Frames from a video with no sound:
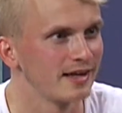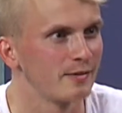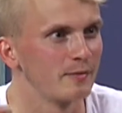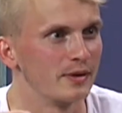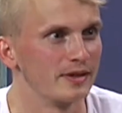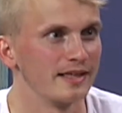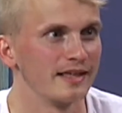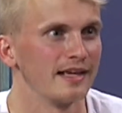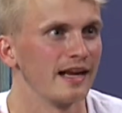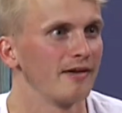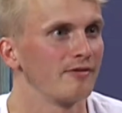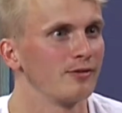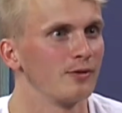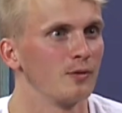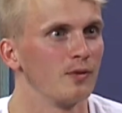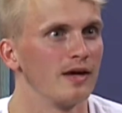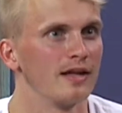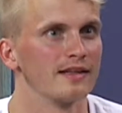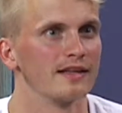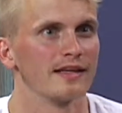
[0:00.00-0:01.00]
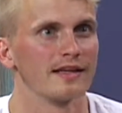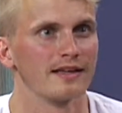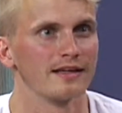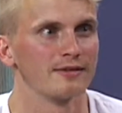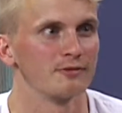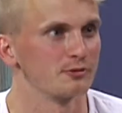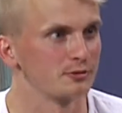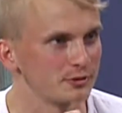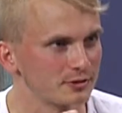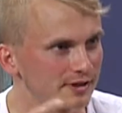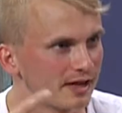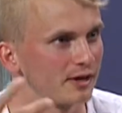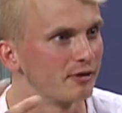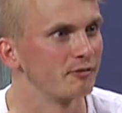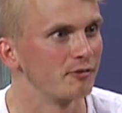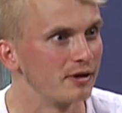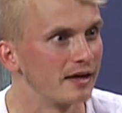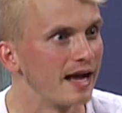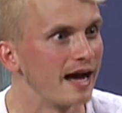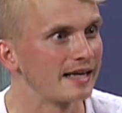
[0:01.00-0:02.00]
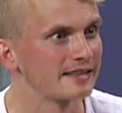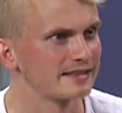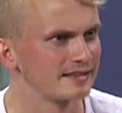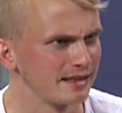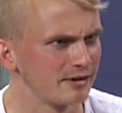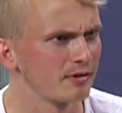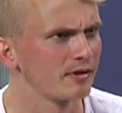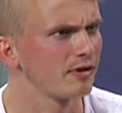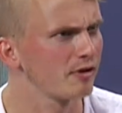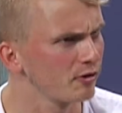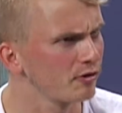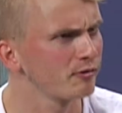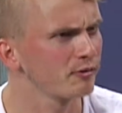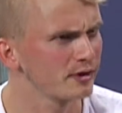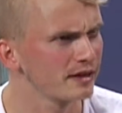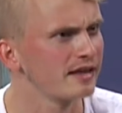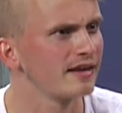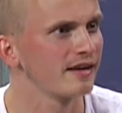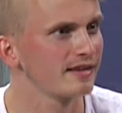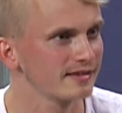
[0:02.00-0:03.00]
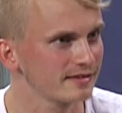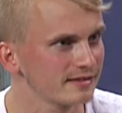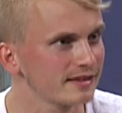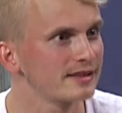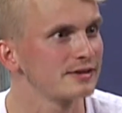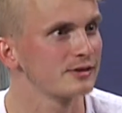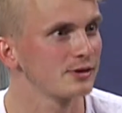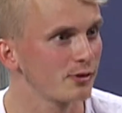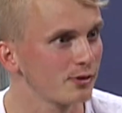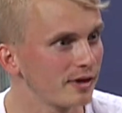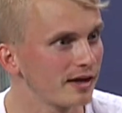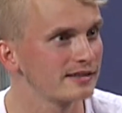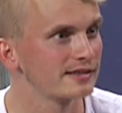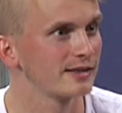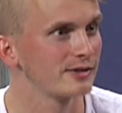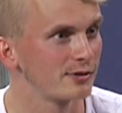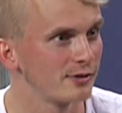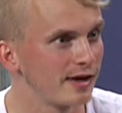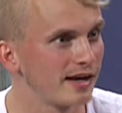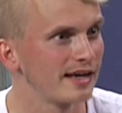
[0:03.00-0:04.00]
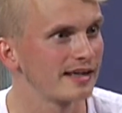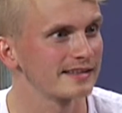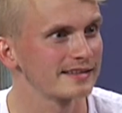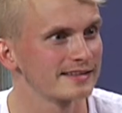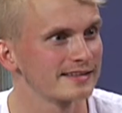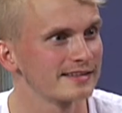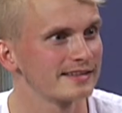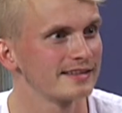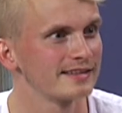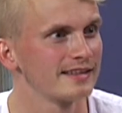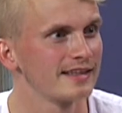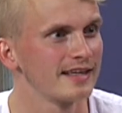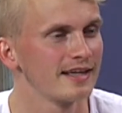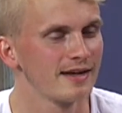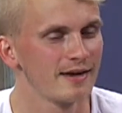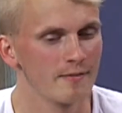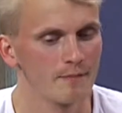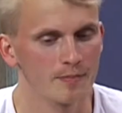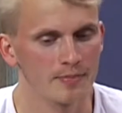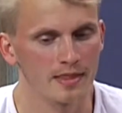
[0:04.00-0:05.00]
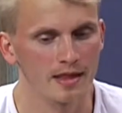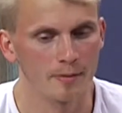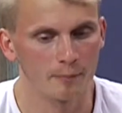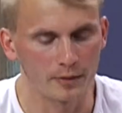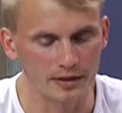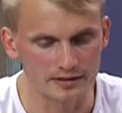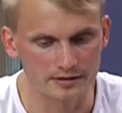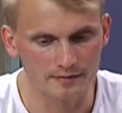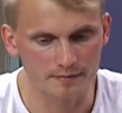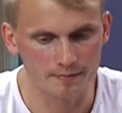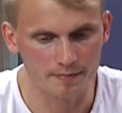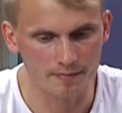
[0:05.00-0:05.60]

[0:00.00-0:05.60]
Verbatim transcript: But then after a while, they just kind of relax. They go, "Oh, really? Not. It's so nice that you asked." But